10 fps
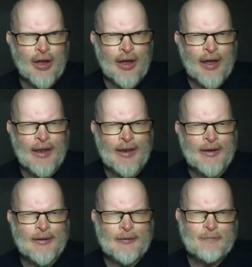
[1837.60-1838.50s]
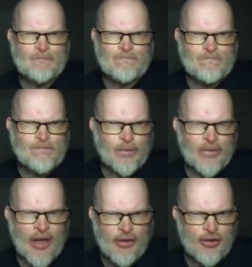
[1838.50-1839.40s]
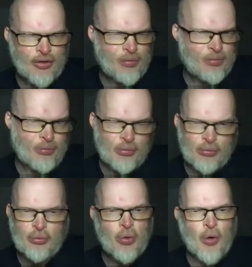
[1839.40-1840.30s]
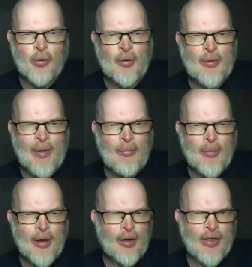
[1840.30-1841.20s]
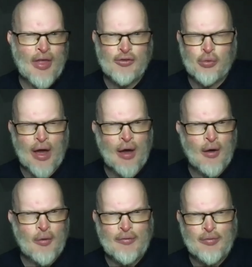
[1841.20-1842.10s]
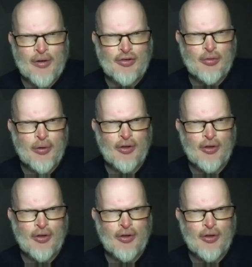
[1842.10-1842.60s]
and that's what we remember. And that's, how why children